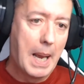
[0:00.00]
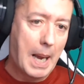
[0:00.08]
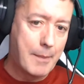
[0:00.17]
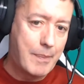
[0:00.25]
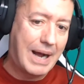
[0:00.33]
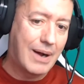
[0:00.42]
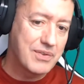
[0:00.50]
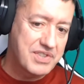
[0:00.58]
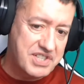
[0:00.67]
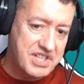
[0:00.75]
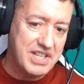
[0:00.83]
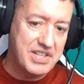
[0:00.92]
about
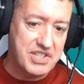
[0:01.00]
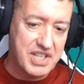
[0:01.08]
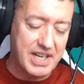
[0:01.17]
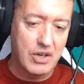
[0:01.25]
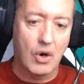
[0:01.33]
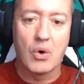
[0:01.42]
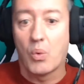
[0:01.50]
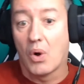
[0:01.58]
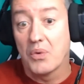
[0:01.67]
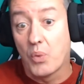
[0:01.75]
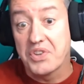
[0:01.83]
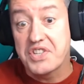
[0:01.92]
teaching, or
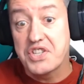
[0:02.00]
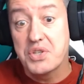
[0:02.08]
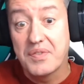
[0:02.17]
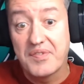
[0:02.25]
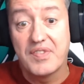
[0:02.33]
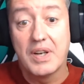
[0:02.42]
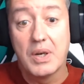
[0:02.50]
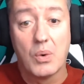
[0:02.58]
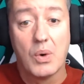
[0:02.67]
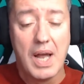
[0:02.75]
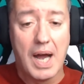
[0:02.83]
what did you feel